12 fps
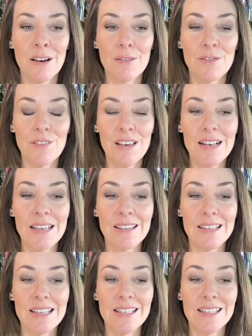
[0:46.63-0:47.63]
I'm
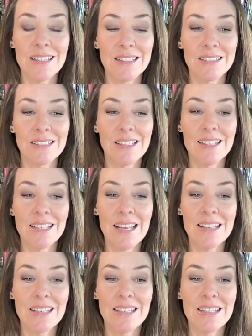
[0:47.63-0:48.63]
feeling this
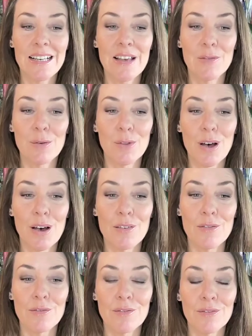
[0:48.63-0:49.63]
intensity level that
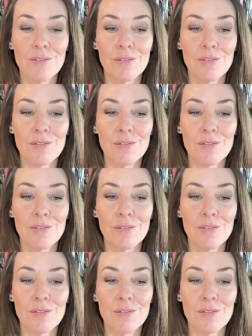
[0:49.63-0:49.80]
I've